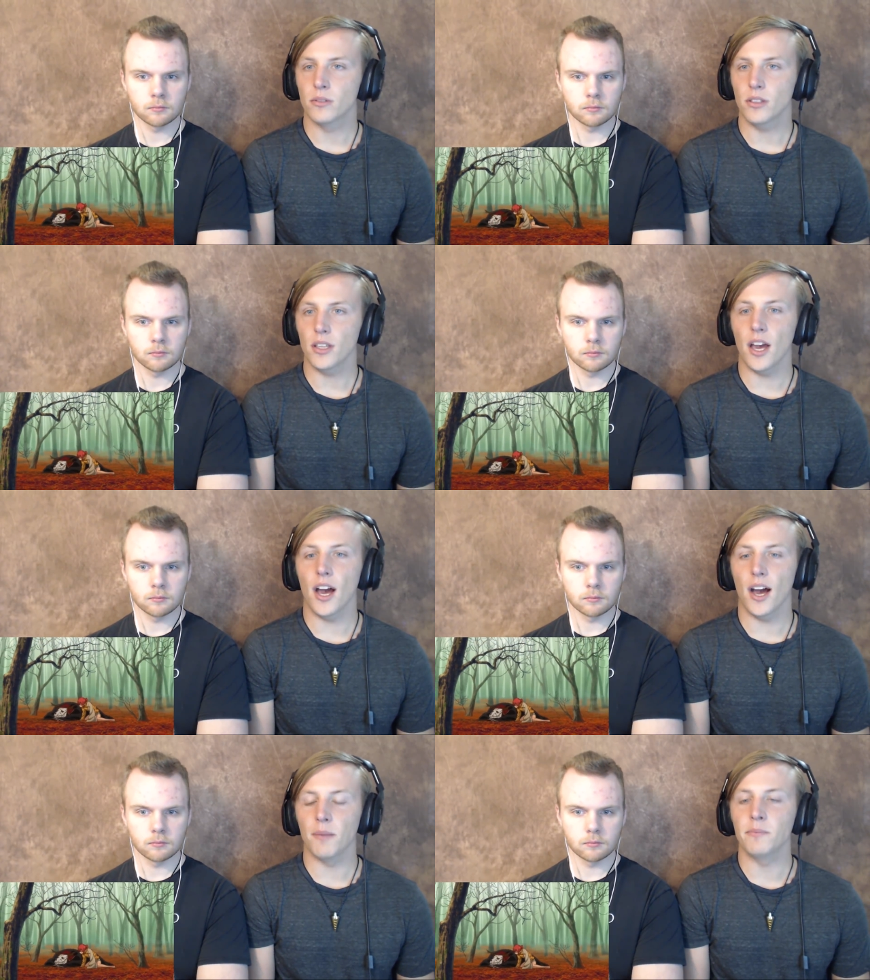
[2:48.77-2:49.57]
Speaker 1: Yeah,
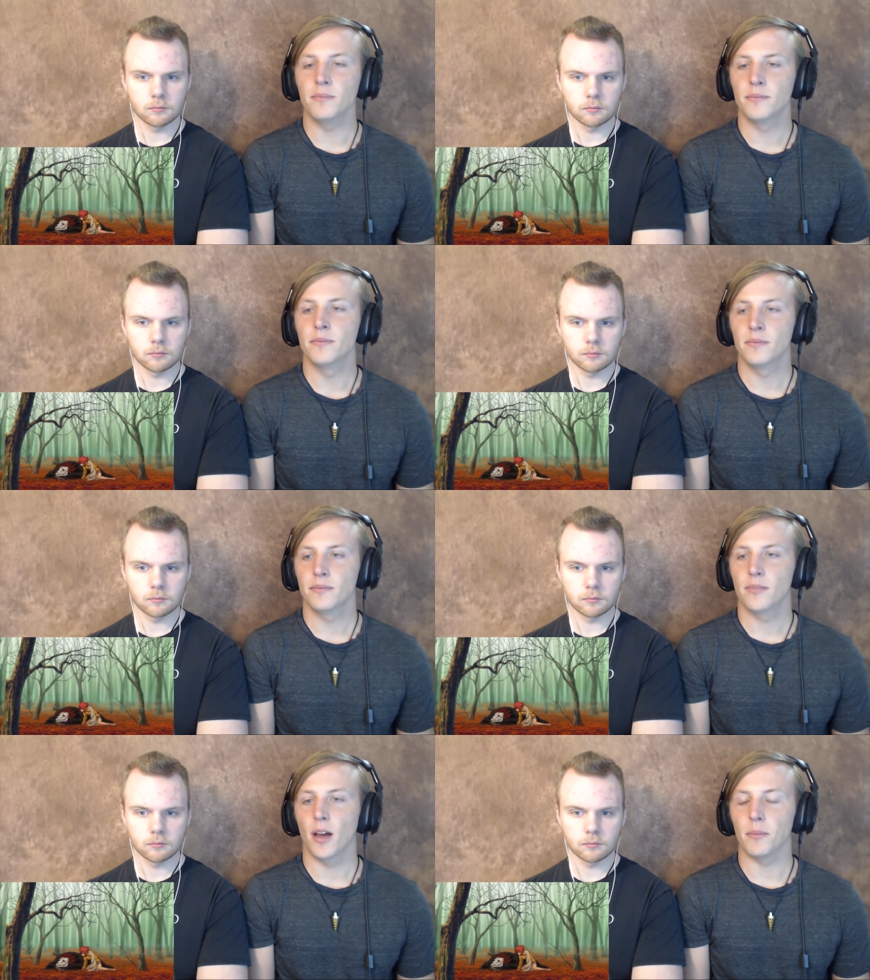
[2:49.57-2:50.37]
I'm
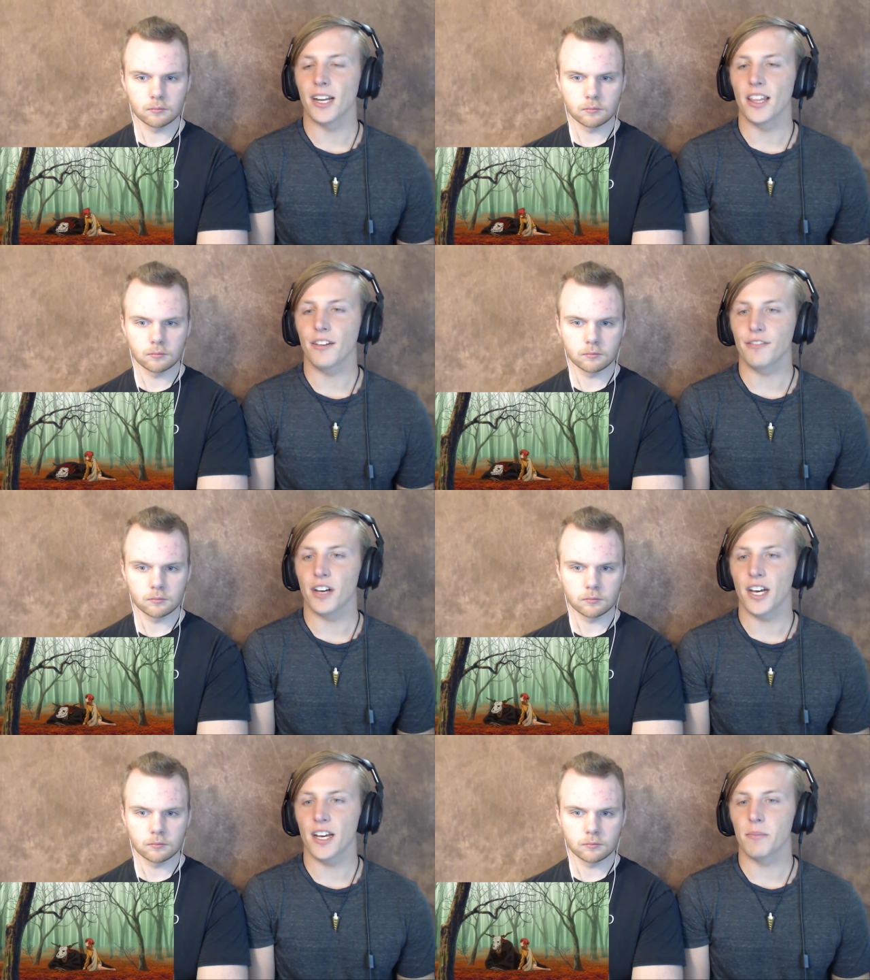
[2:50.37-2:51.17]
I'm getting that
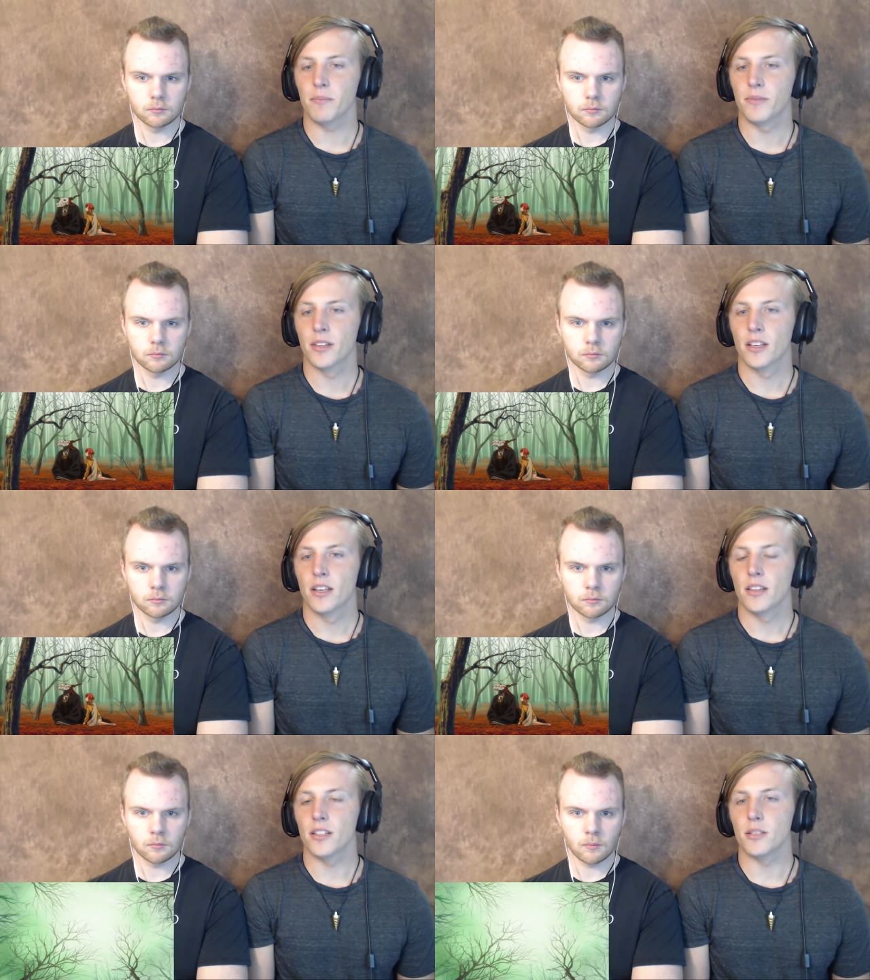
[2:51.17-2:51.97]
vibe.
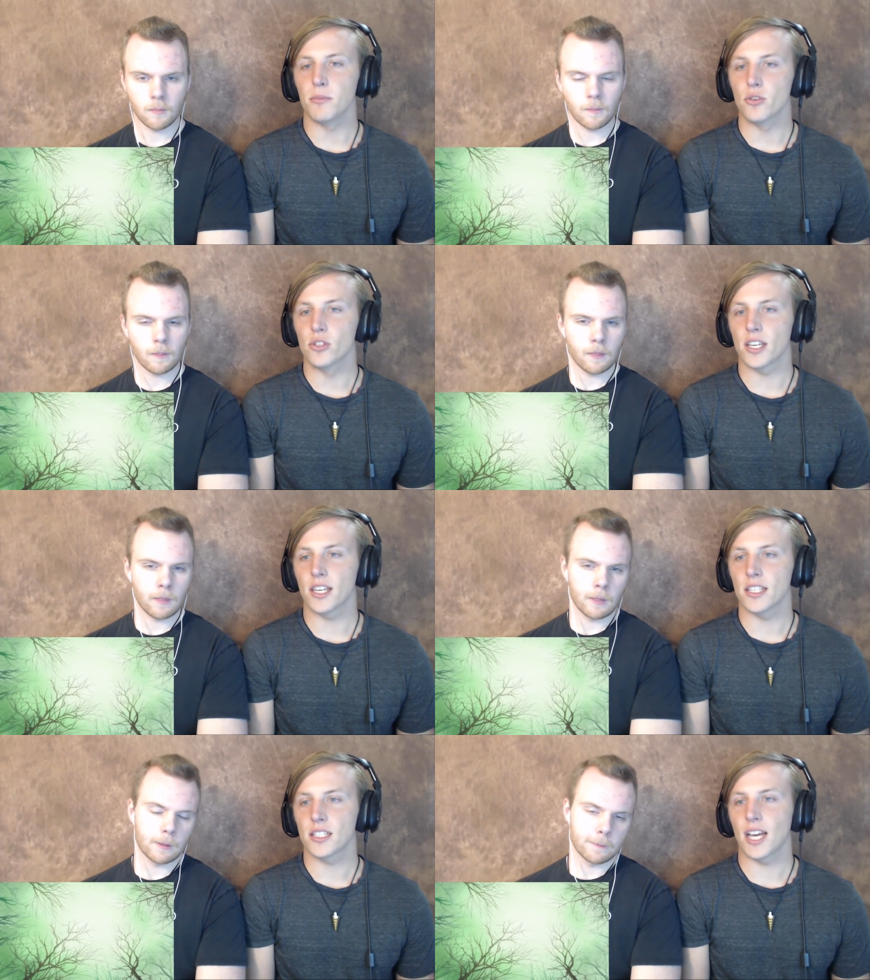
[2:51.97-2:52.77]
This music
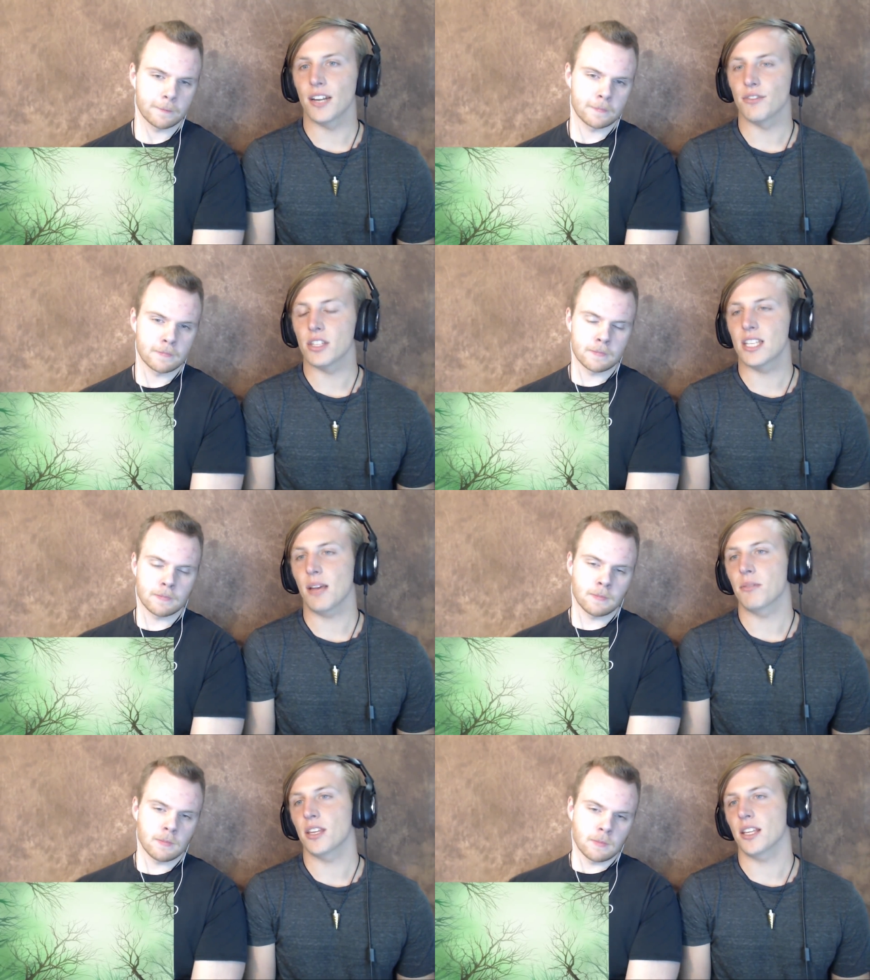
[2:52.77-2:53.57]
is kind of the
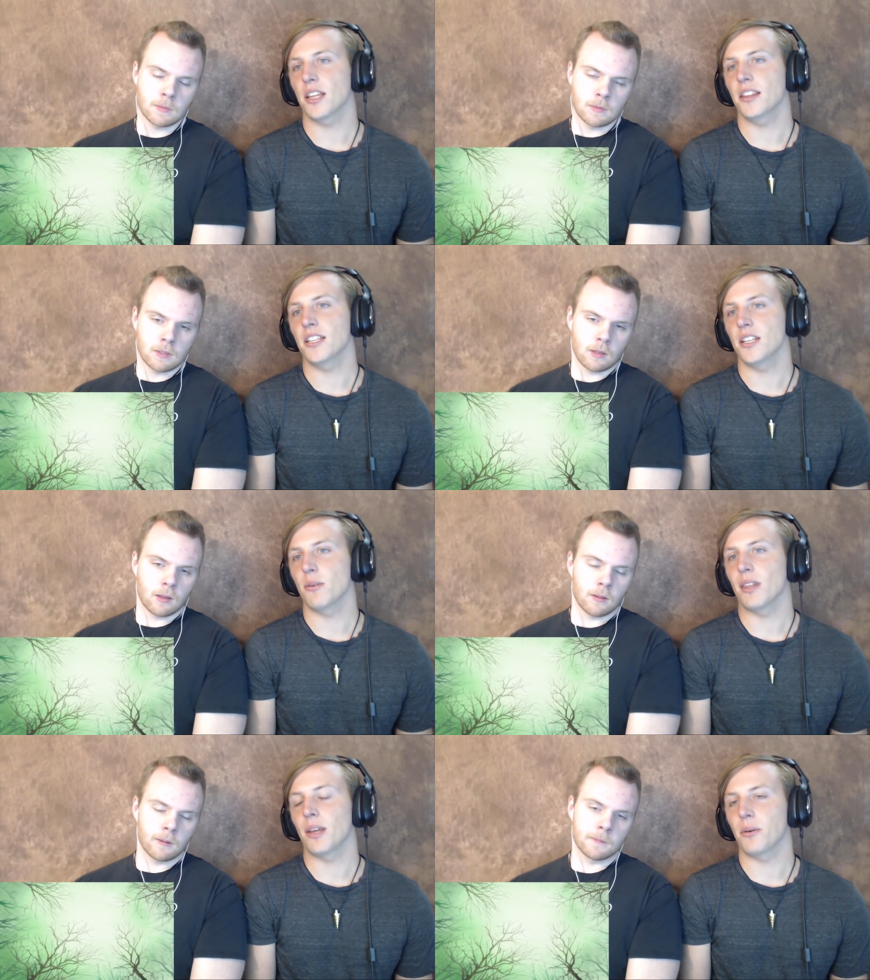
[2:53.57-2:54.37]
same thing that they did
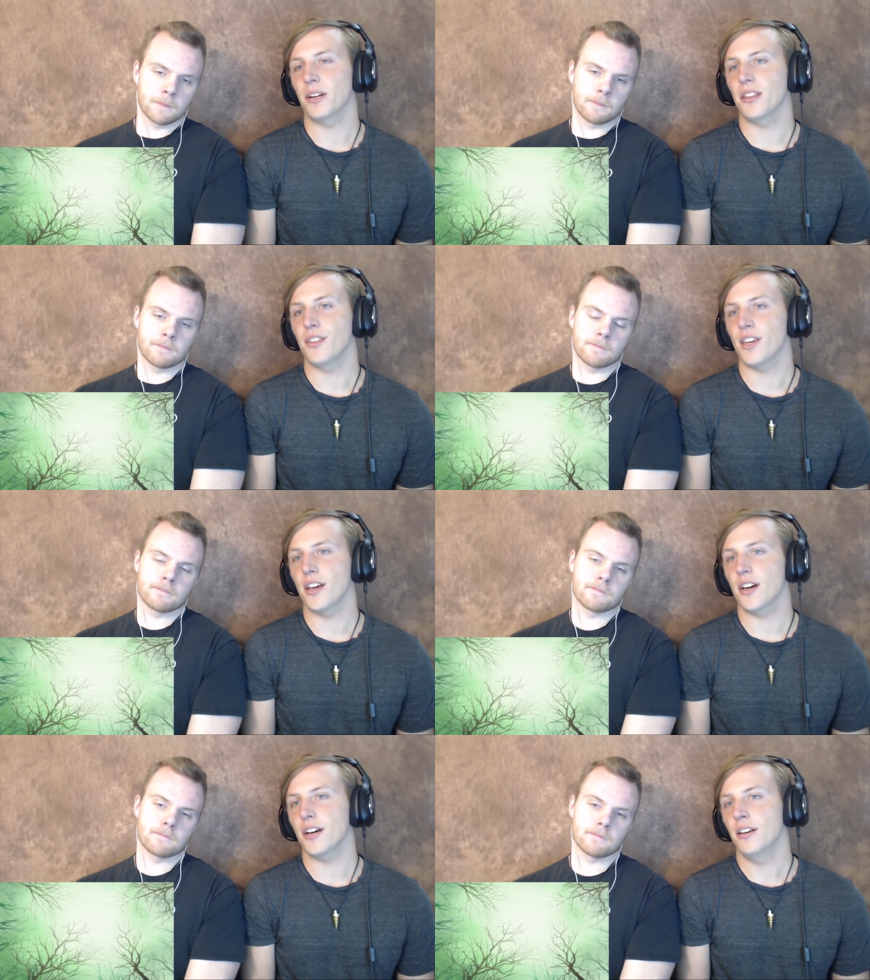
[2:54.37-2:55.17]
when they were in the
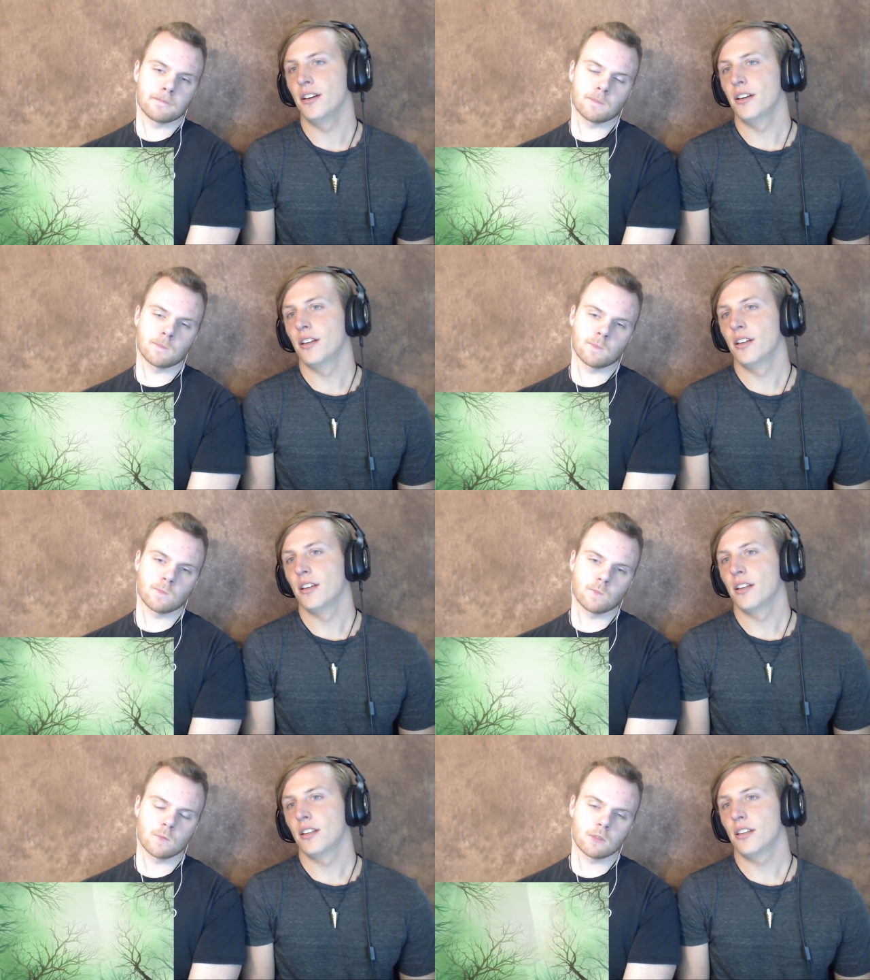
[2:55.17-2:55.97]
uh,
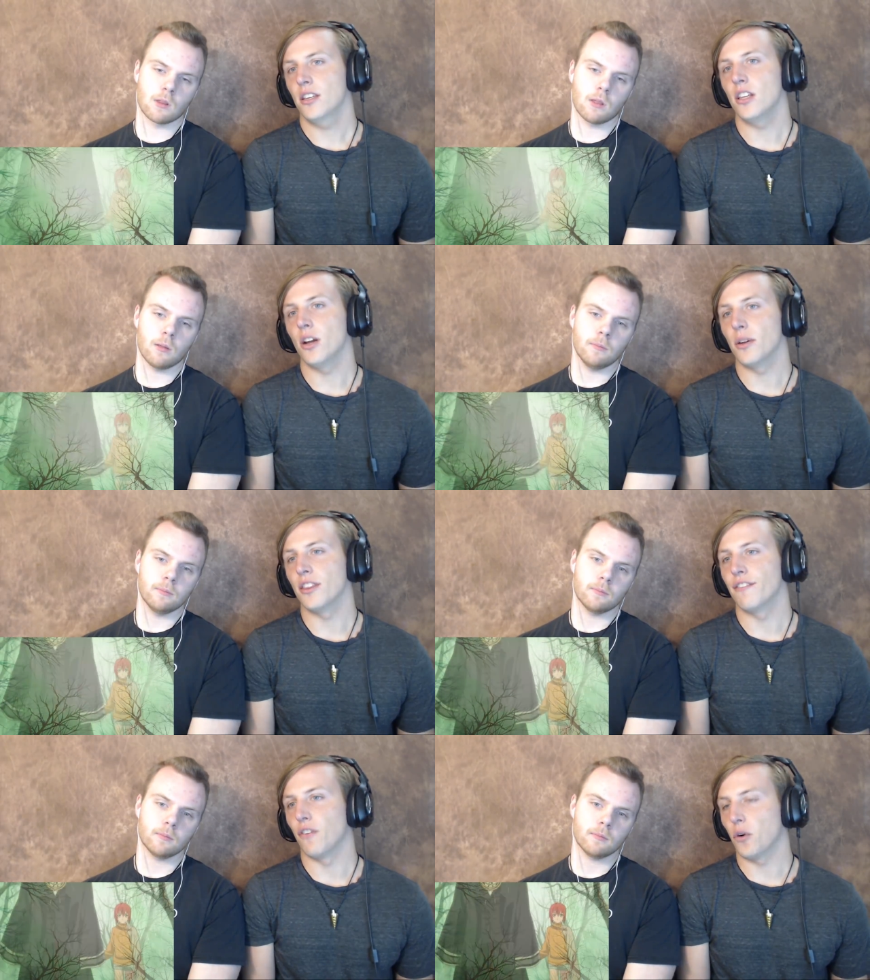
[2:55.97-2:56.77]
you know, in the
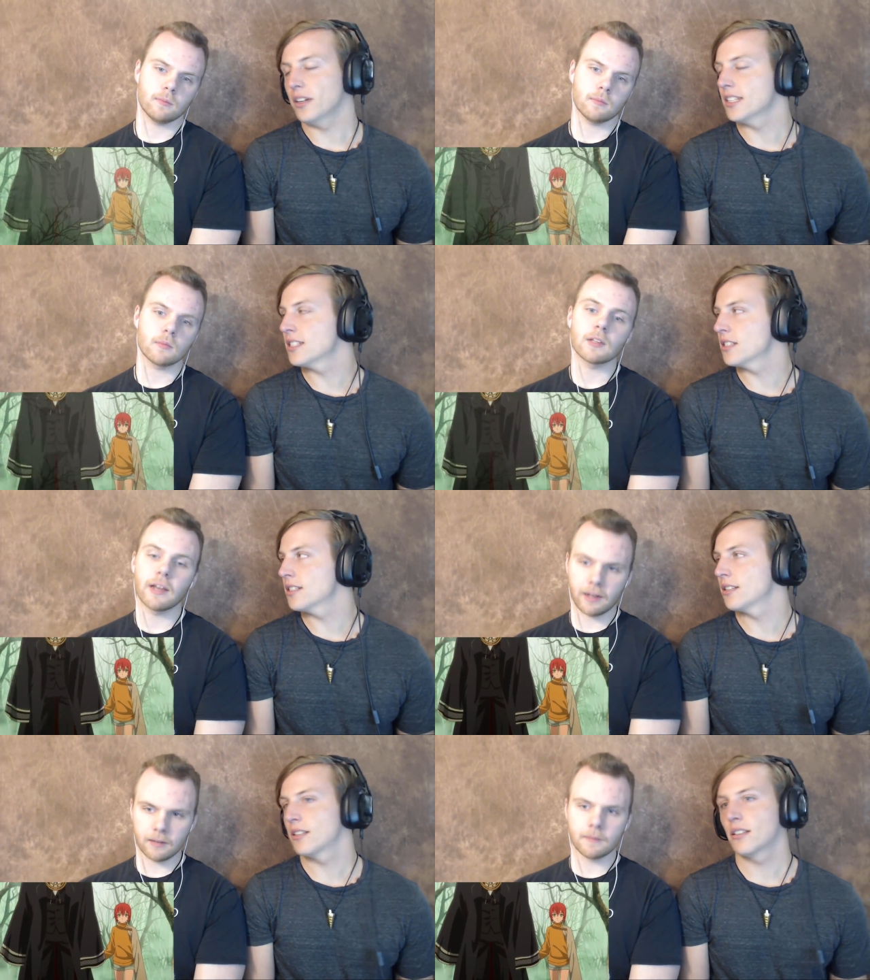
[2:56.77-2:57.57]
forest.
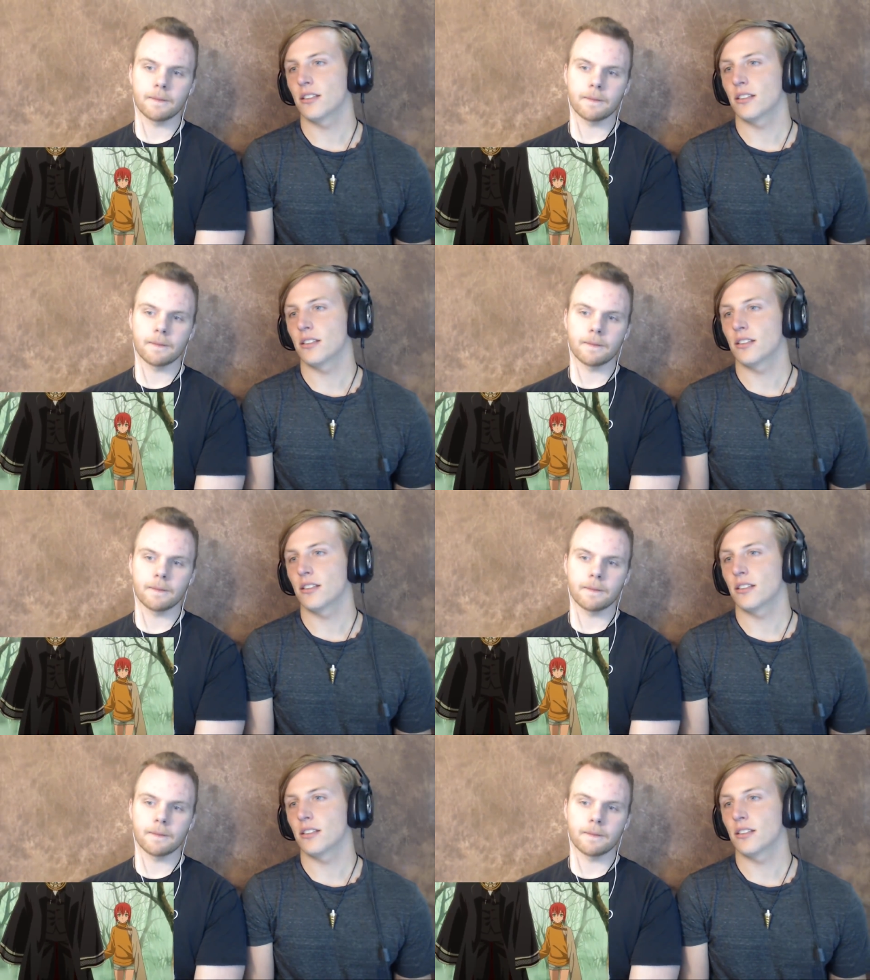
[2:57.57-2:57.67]
Yeah.